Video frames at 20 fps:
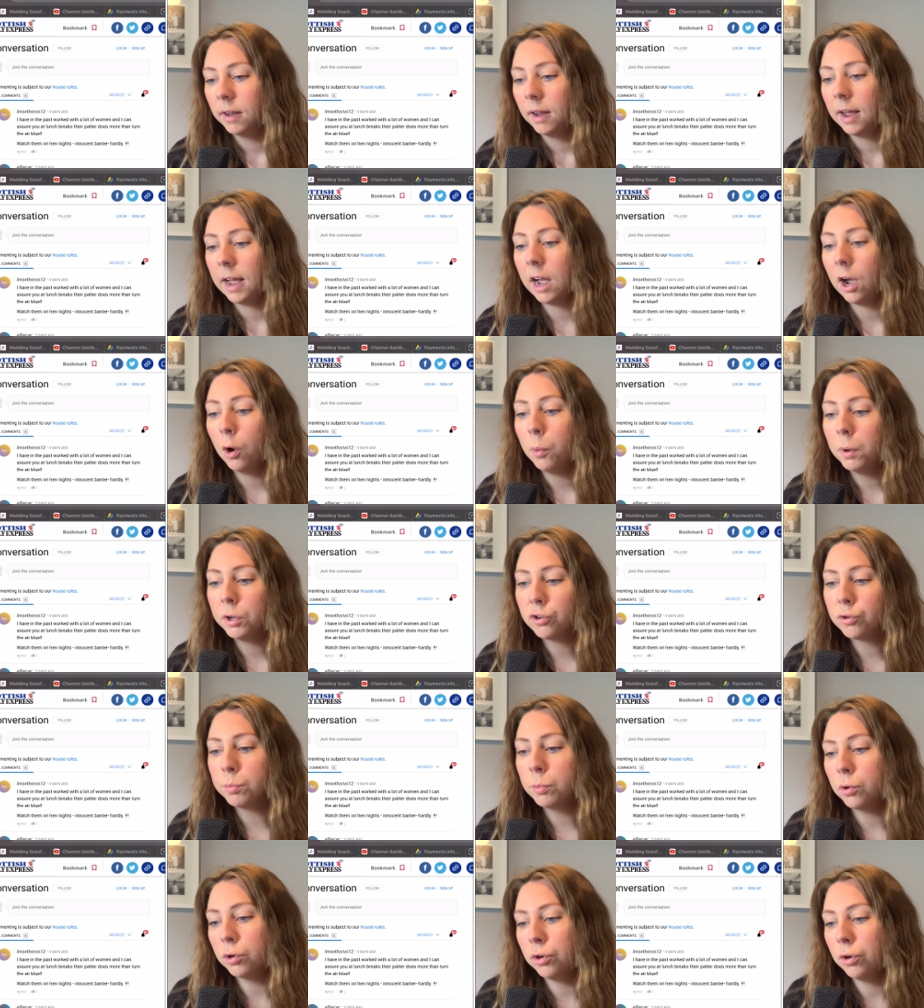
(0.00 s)
How
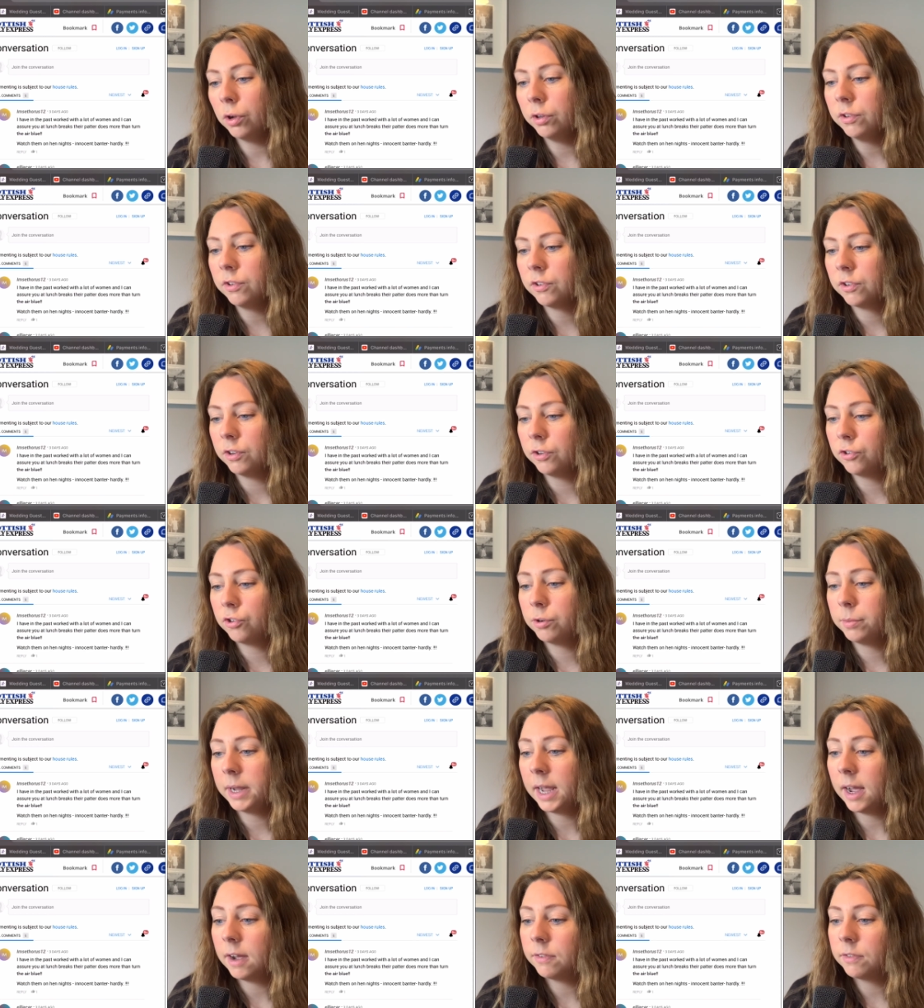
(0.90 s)
much more nonsense do
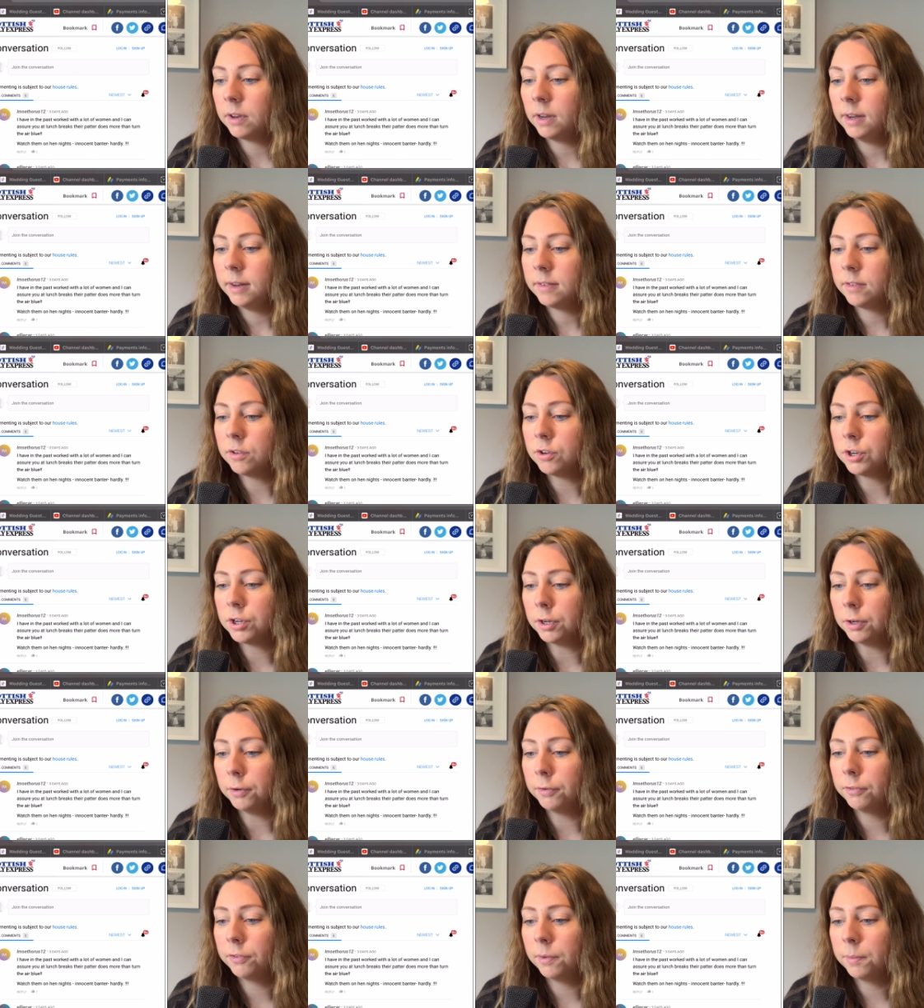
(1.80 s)
we have to listen
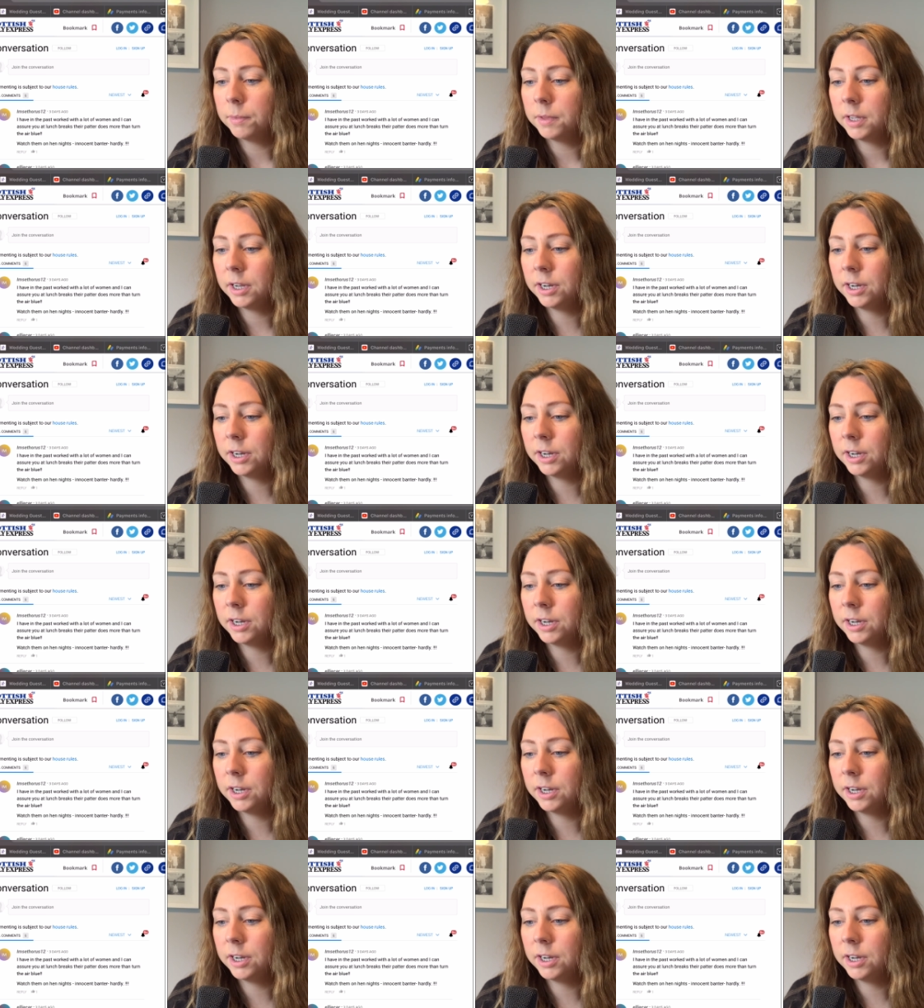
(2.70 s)
to from the